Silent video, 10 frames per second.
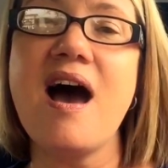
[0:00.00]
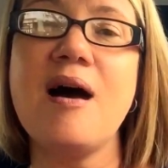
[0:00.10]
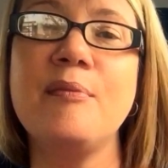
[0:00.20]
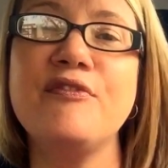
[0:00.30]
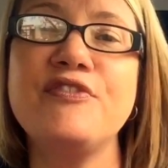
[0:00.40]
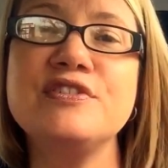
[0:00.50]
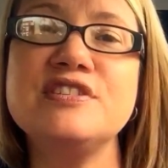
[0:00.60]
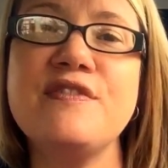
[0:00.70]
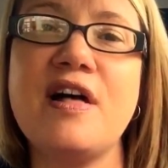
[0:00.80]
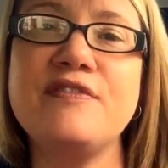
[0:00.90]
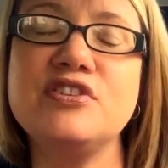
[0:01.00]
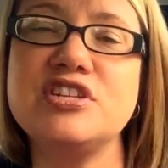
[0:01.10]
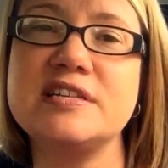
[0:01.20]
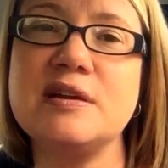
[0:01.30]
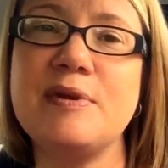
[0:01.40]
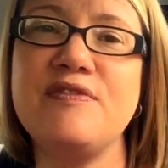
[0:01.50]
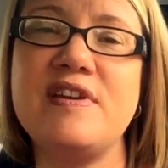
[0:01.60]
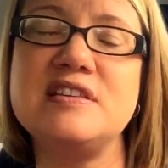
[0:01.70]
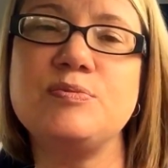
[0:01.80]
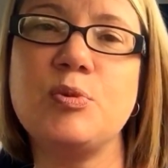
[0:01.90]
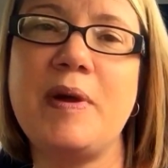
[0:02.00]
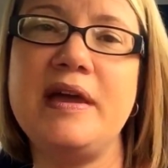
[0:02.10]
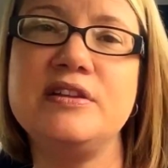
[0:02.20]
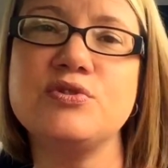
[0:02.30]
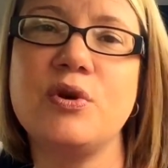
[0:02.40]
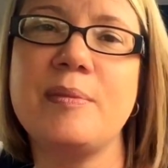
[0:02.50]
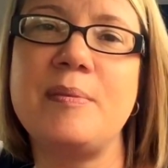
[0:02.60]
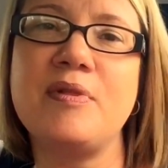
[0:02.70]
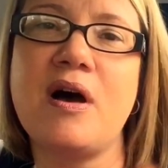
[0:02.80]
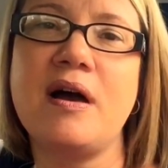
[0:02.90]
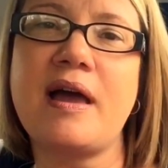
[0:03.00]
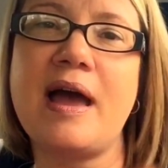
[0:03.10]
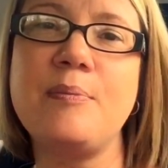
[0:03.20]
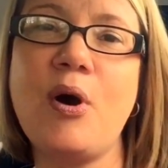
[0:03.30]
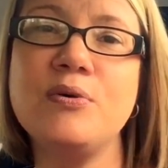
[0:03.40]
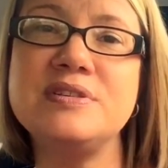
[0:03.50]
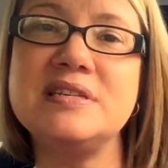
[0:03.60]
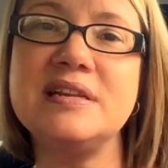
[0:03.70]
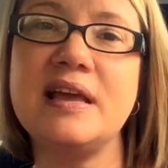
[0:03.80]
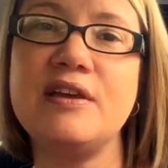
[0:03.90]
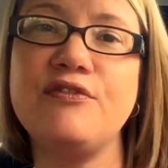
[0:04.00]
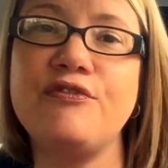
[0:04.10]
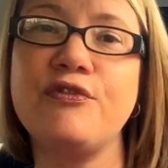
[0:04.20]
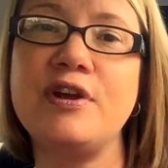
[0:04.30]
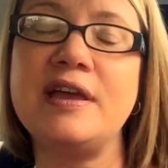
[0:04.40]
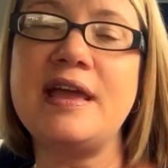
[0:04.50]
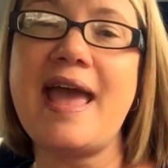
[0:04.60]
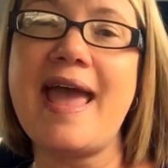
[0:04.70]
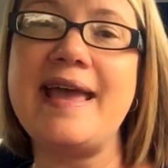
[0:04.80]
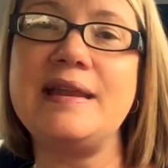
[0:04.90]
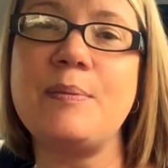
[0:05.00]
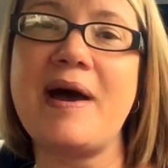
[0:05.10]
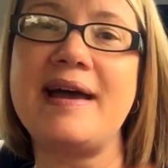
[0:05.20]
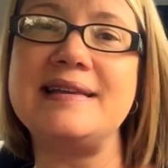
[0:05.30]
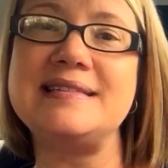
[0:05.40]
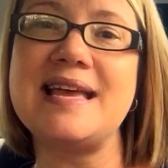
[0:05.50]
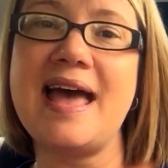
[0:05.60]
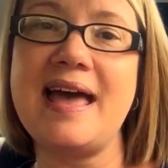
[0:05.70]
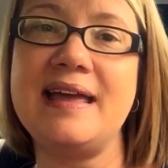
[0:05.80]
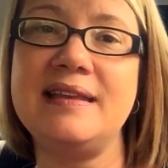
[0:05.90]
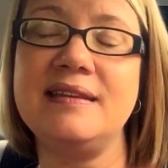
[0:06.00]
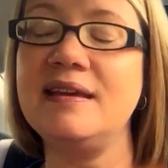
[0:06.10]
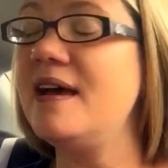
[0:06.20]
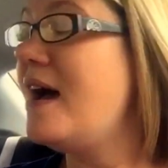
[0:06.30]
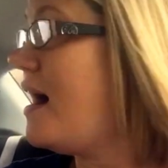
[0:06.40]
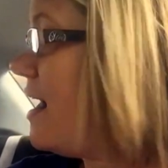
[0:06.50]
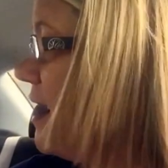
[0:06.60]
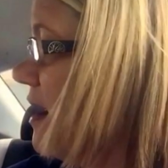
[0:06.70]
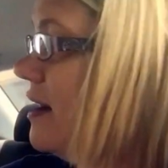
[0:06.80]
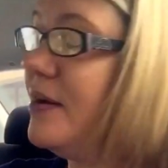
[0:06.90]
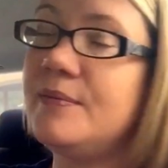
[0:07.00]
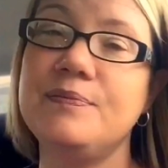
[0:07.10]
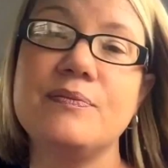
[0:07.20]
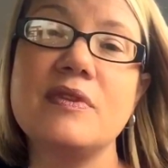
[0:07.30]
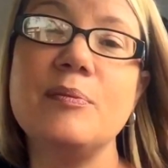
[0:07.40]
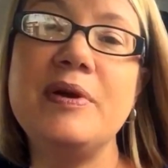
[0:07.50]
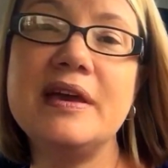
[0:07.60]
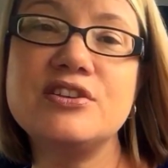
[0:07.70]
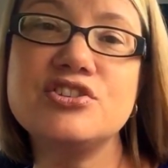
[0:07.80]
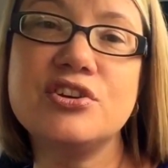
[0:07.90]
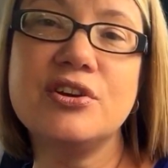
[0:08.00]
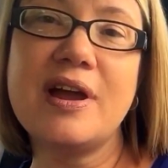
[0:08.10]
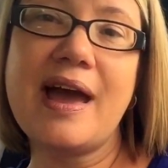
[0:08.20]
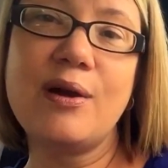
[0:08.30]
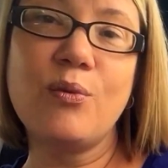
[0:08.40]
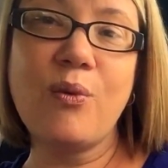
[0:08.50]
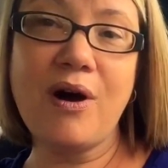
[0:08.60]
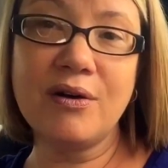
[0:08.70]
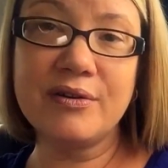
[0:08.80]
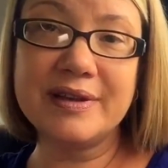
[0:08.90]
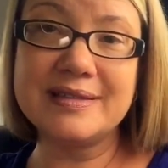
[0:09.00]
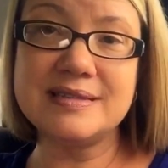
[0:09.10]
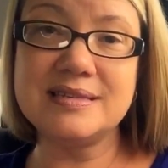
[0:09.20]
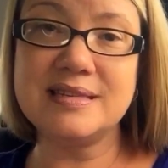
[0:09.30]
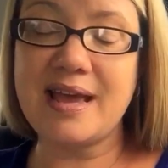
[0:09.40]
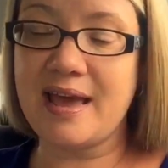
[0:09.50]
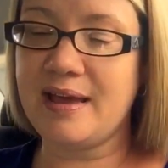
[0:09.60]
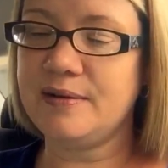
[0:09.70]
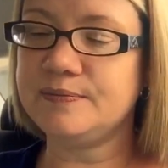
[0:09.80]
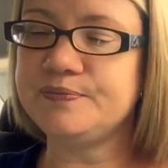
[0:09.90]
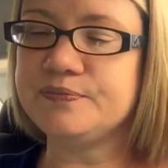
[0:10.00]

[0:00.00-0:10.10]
Um, first of all, if you checked out my Facebook page or my blog, I posted a free eight by 10 um, picture at Walgreens today.